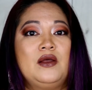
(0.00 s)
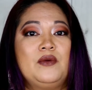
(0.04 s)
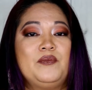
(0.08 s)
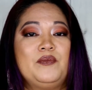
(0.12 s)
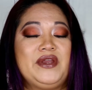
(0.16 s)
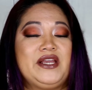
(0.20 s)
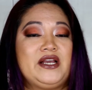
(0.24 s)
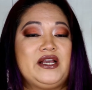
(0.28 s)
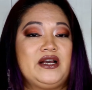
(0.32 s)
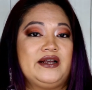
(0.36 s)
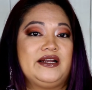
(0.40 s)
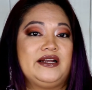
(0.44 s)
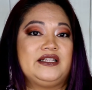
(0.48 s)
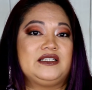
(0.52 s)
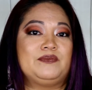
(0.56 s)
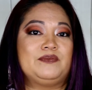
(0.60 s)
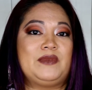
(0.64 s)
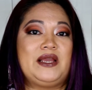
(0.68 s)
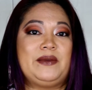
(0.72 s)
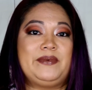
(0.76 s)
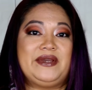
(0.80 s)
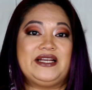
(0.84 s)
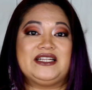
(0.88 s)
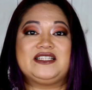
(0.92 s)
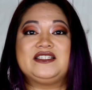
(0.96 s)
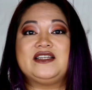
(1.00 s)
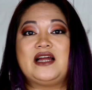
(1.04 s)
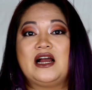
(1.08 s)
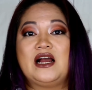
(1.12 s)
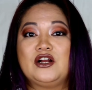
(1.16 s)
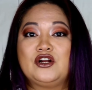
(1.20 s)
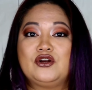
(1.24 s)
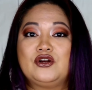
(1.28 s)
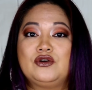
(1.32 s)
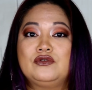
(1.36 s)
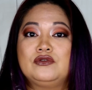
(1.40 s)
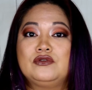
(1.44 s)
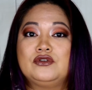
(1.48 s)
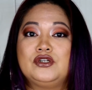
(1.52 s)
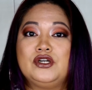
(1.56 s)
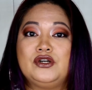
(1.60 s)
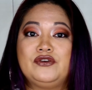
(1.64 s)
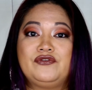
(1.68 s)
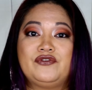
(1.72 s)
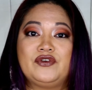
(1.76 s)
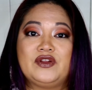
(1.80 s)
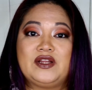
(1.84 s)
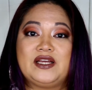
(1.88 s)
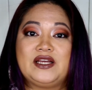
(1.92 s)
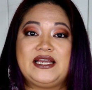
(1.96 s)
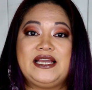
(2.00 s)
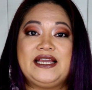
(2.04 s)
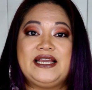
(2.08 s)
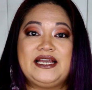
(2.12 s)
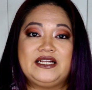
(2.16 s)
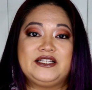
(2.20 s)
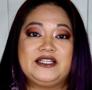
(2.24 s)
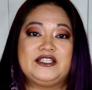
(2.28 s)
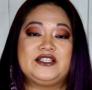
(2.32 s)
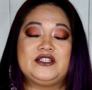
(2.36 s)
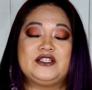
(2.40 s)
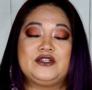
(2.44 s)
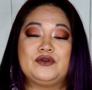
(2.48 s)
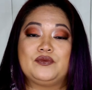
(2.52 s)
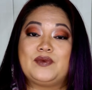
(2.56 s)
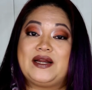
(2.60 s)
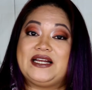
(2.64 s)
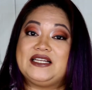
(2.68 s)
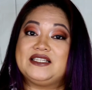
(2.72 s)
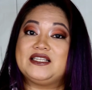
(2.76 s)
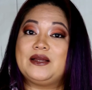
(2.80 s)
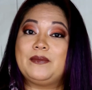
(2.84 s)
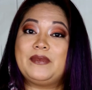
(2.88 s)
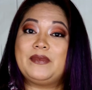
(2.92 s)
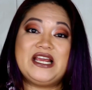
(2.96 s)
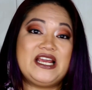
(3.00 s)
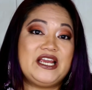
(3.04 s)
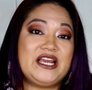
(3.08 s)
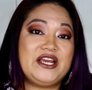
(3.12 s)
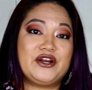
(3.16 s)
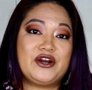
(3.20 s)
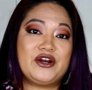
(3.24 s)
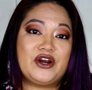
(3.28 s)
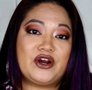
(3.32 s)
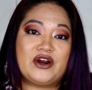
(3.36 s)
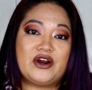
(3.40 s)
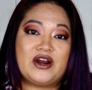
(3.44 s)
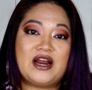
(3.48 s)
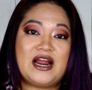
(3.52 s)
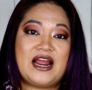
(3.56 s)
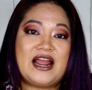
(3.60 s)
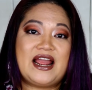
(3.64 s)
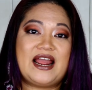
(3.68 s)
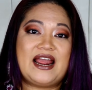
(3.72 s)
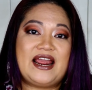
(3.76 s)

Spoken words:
because maybe it's not good for the kids to raise them here,